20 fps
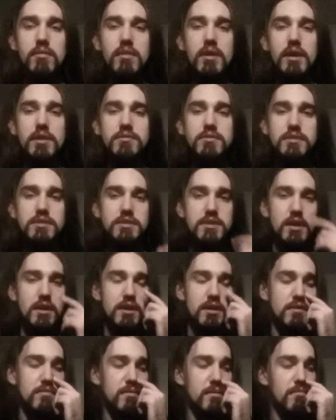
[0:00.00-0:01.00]
on your
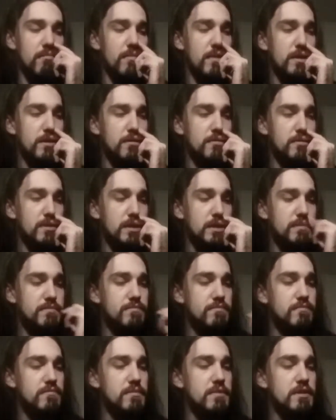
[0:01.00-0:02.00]
guitar regularly,
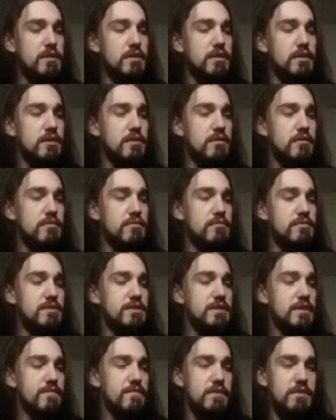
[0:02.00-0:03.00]
it's
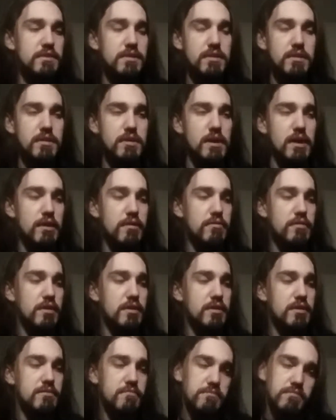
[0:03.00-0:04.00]
shifted
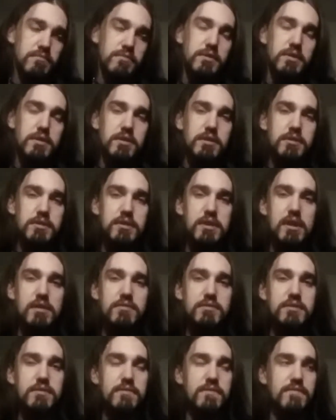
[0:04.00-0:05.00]
down
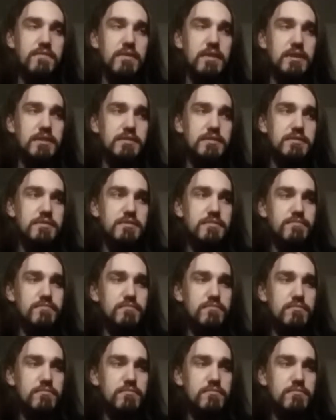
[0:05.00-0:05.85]
2 frets.